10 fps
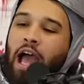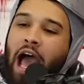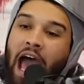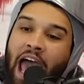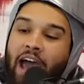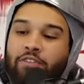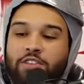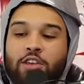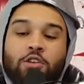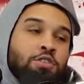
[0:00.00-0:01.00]
I have
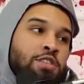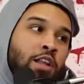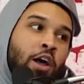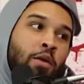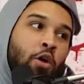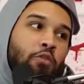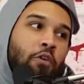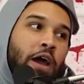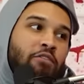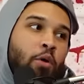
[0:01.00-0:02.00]
to use the Lawnmower
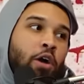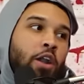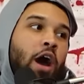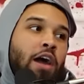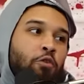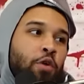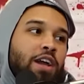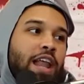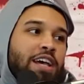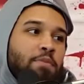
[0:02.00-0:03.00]
5.0. I've
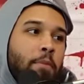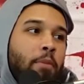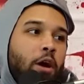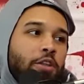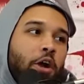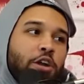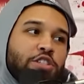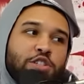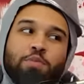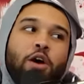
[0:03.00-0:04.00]
realized my barnyard
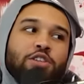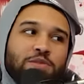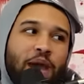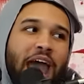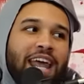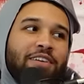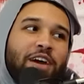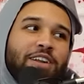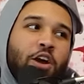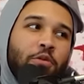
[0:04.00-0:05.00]
smells bad if
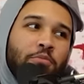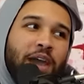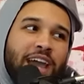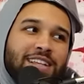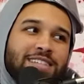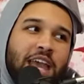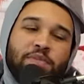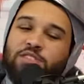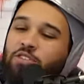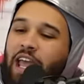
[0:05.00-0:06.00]
I don't manscape
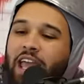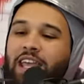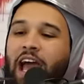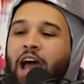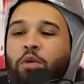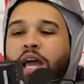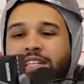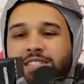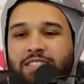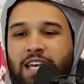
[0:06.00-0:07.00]
it. So thank God we
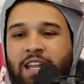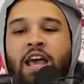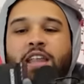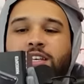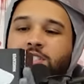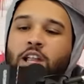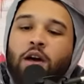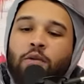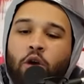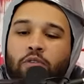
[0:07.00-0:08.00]
got sent this
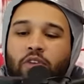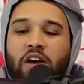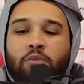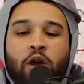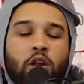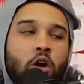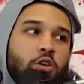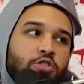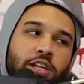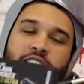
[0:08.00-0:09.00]
Lawnmower 5.0
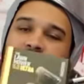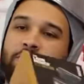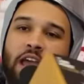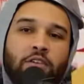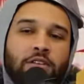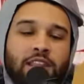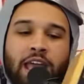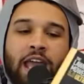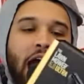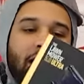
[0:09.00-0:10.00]
Ultra, and it's the favorite
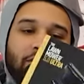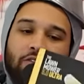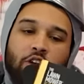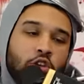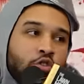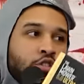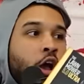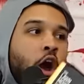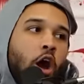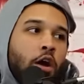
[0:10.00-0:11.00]
thing I've ever used
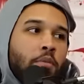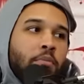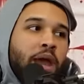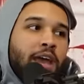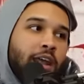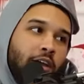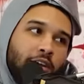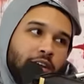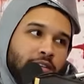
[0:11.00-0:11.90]
on my man area.